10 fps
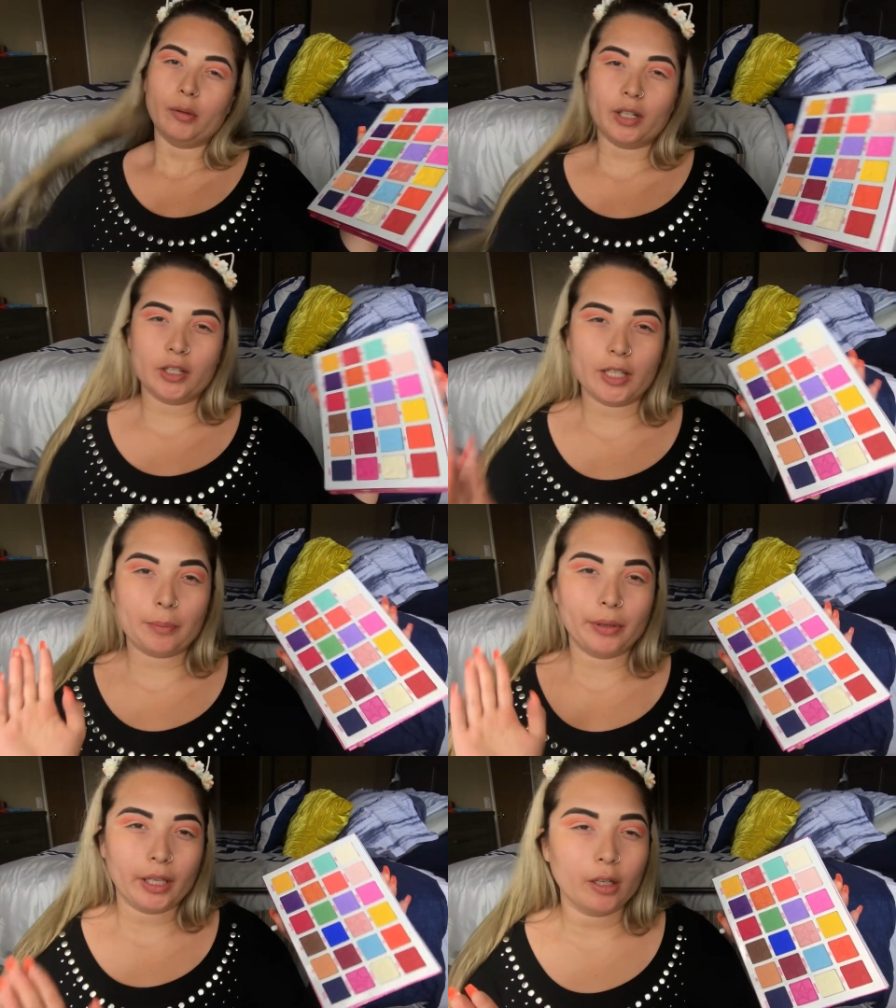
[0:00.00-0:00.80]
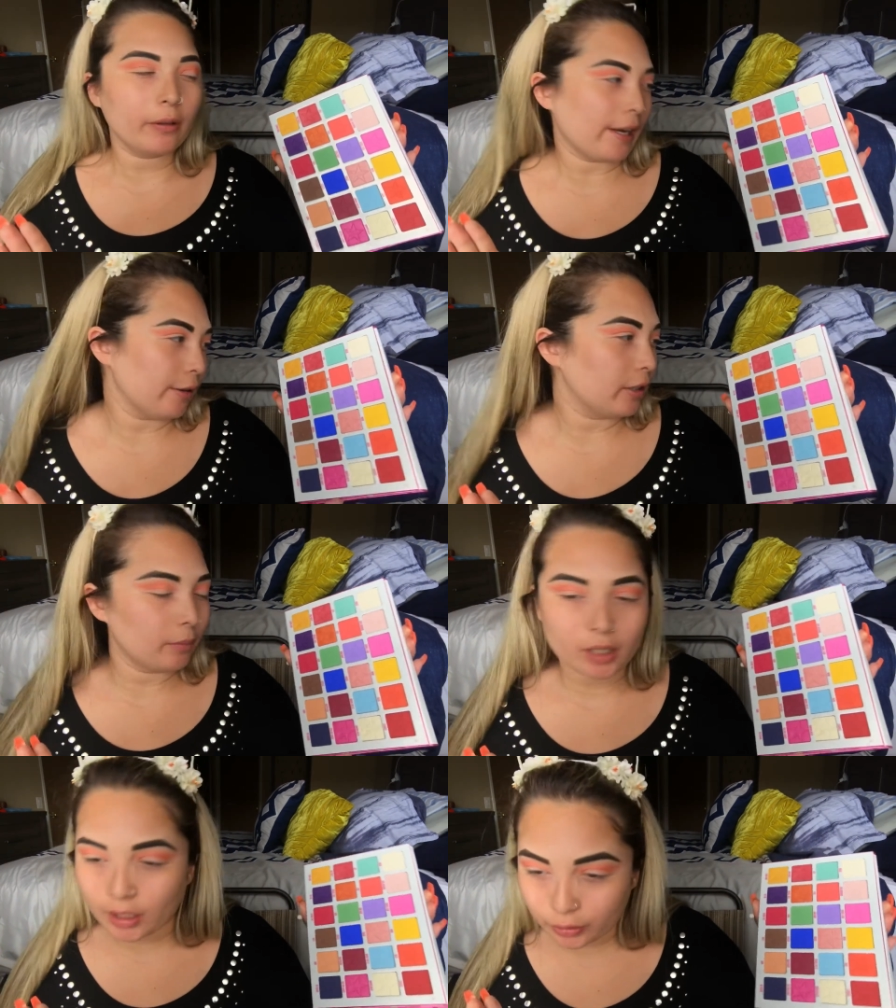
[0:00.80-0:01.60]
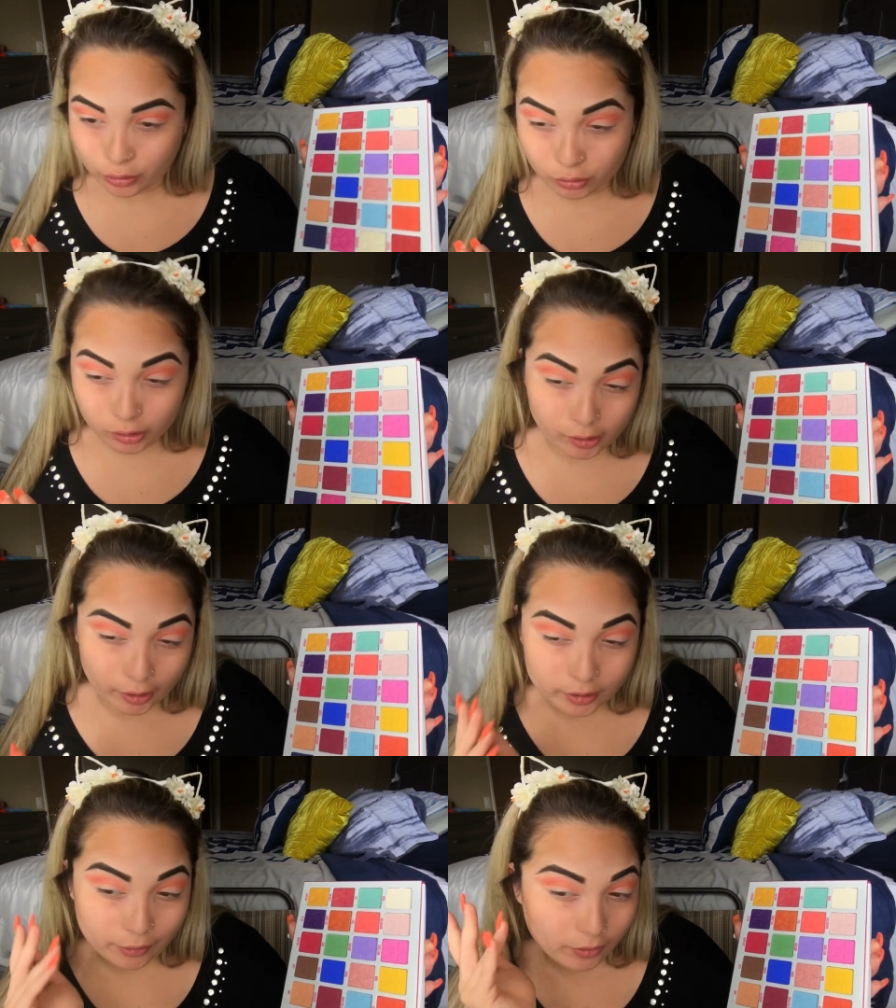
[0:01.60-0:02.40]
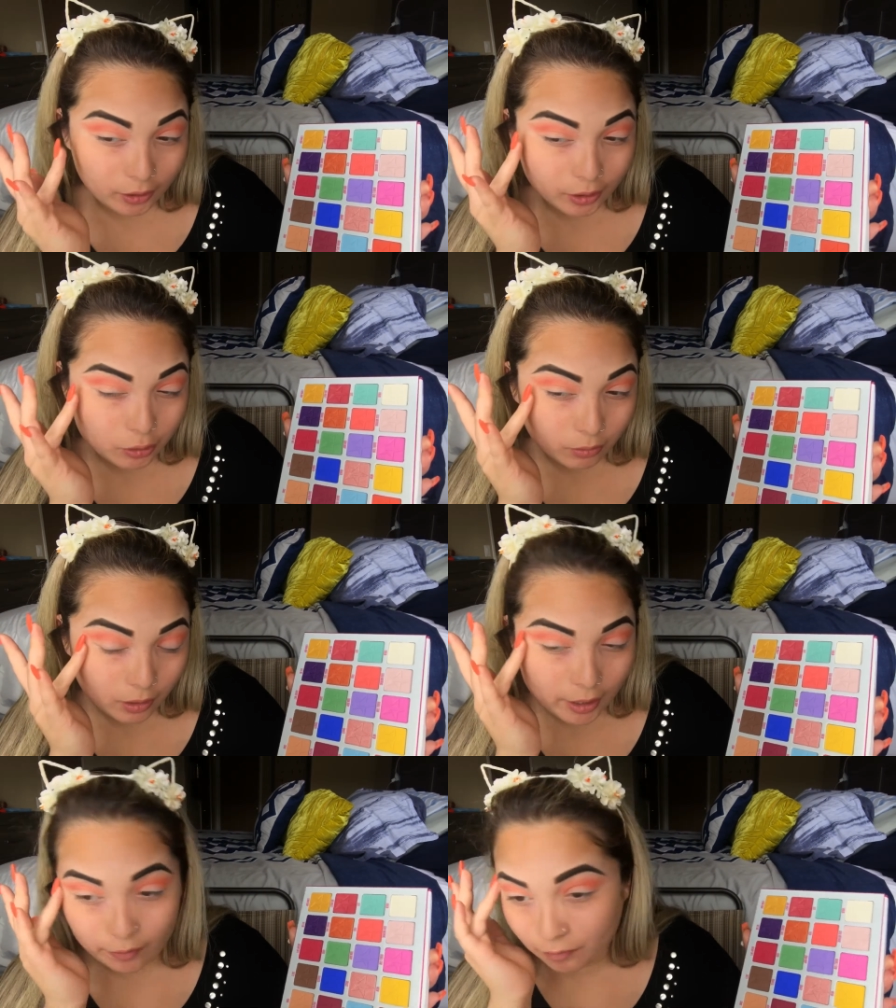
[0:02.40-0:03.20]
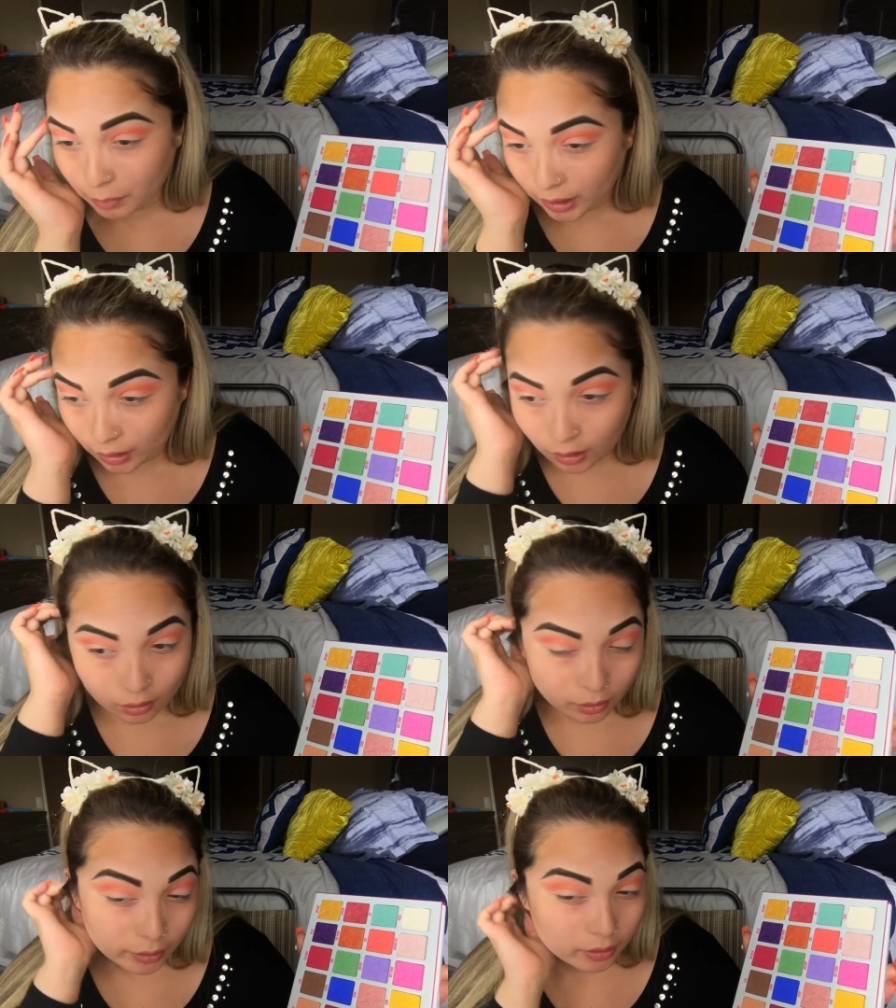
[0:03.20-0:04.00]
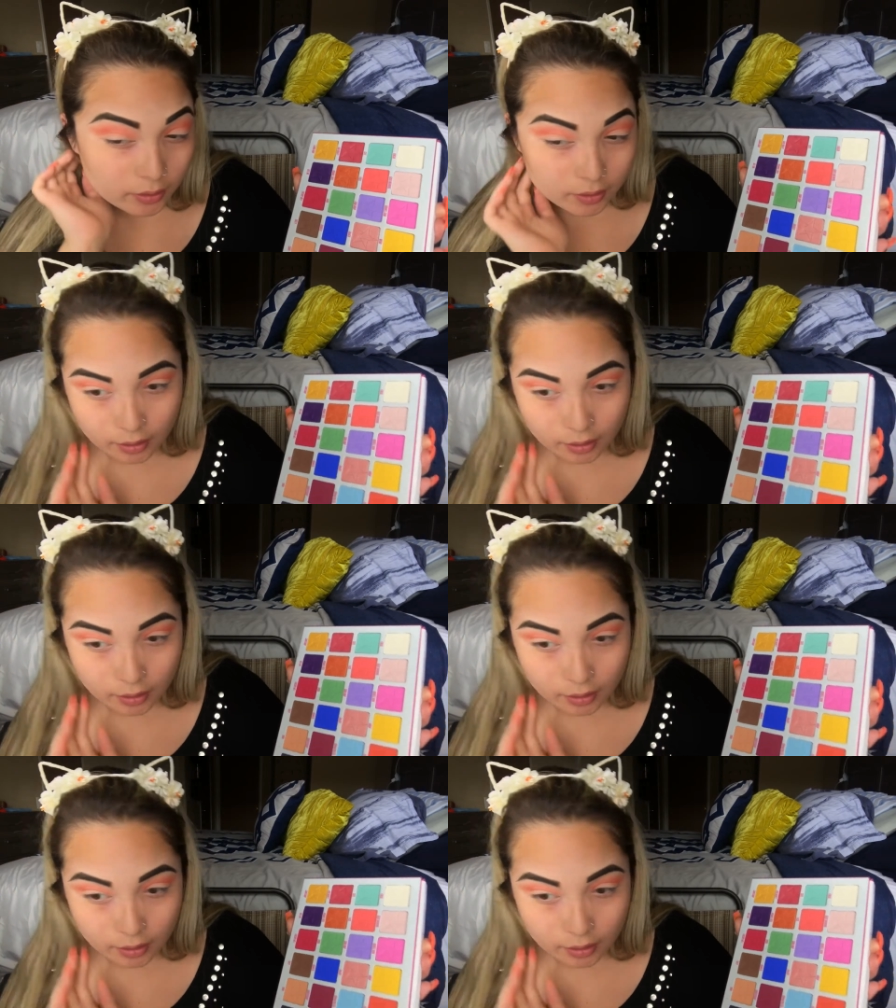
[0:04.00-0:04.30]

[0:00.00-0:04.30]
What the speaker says: of want to just like play around. I'm not too sure because I feel like I do a lot of pinky looks.